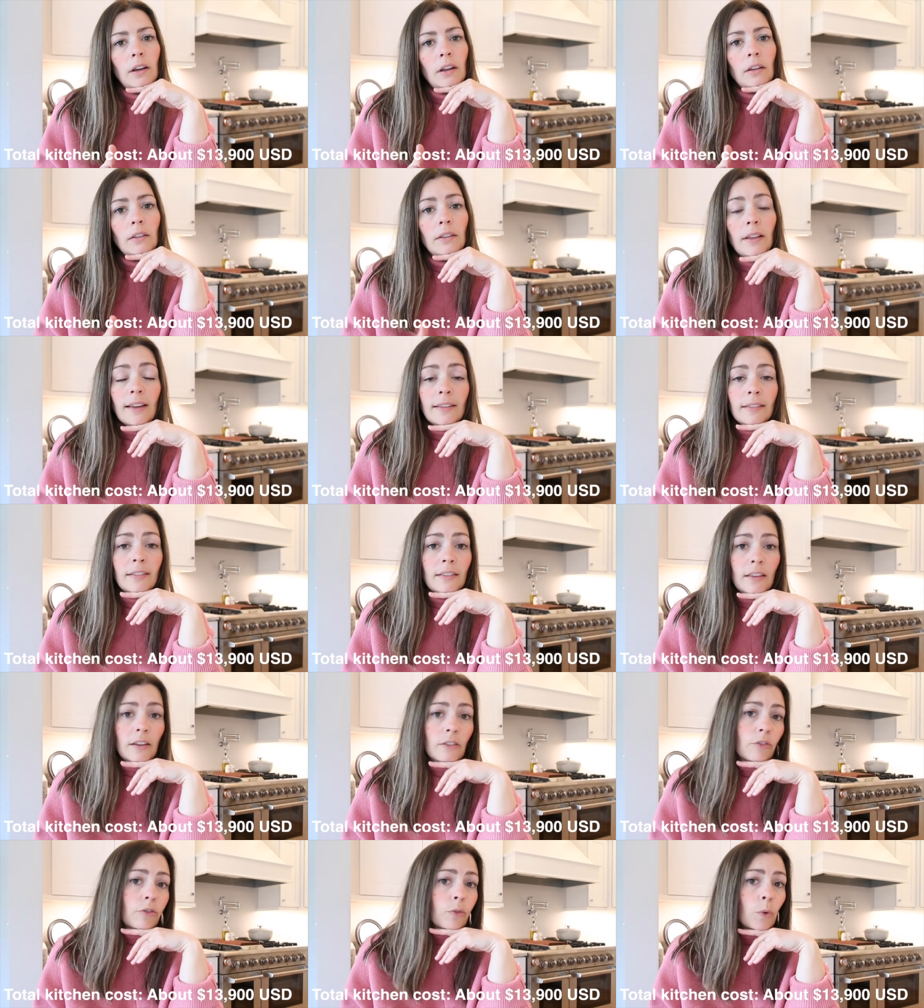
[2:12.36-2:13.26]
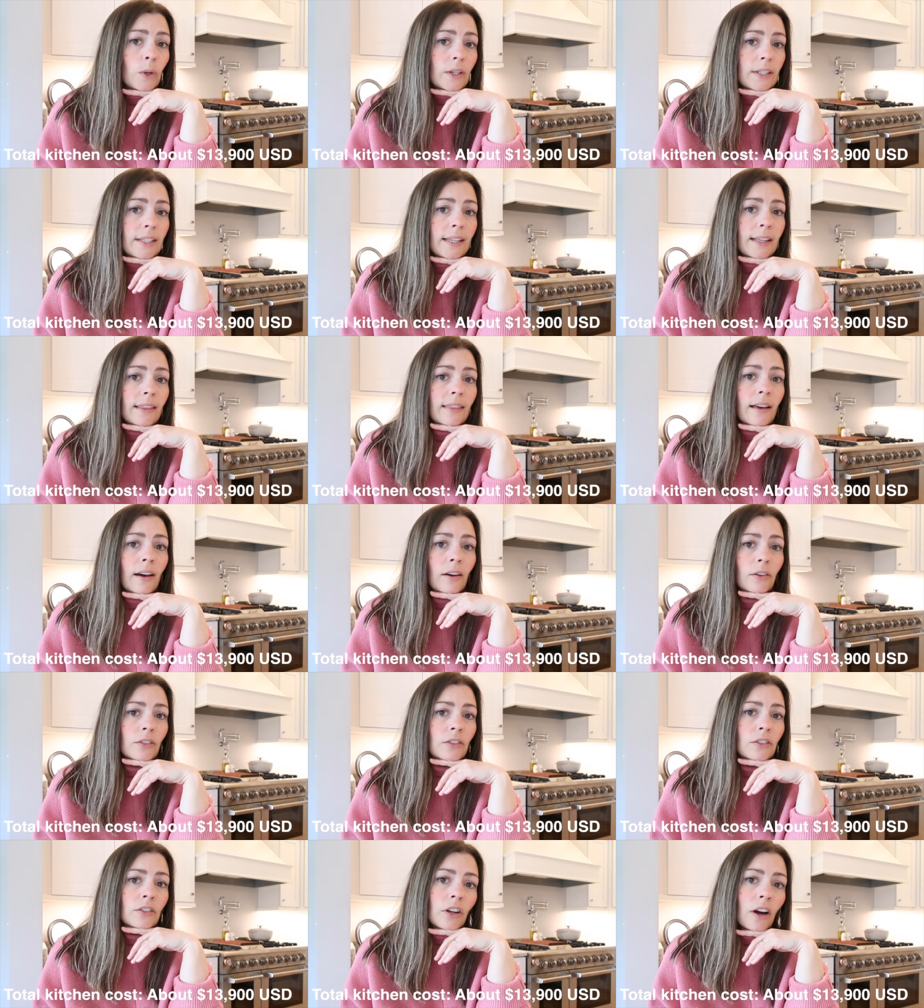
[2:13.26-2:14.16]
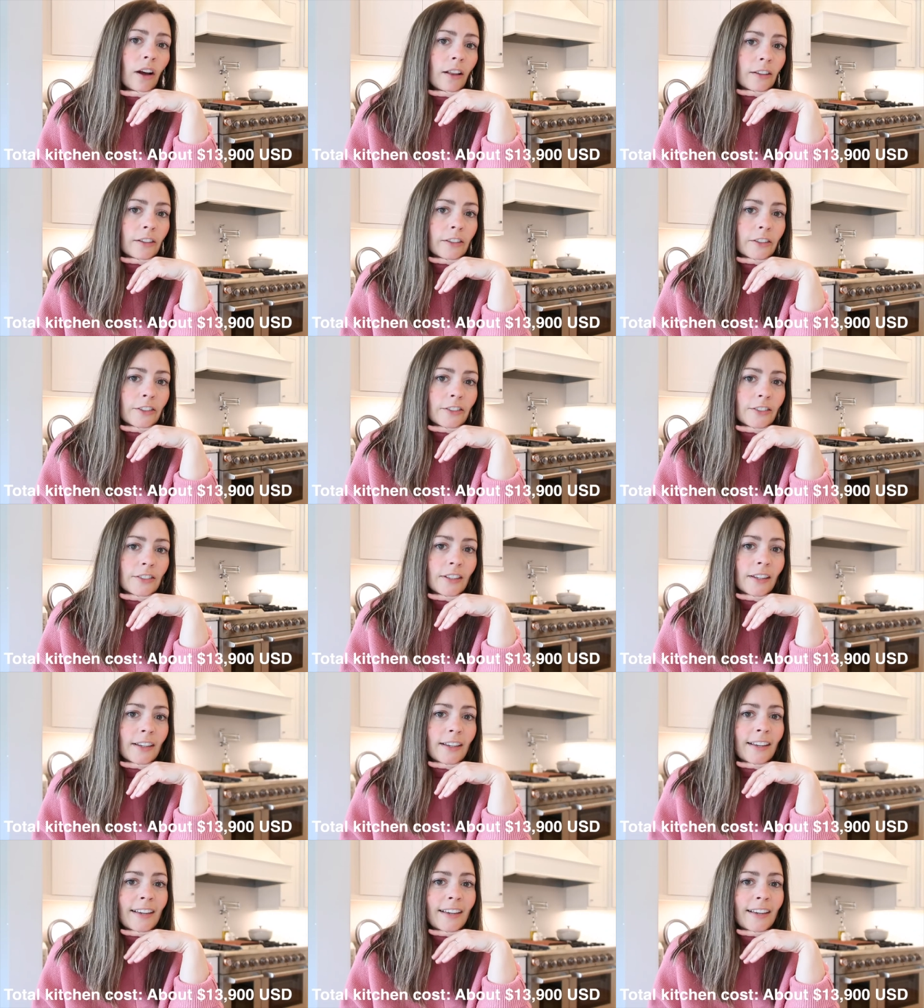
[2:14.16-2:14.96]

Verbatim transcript: less than $14,000.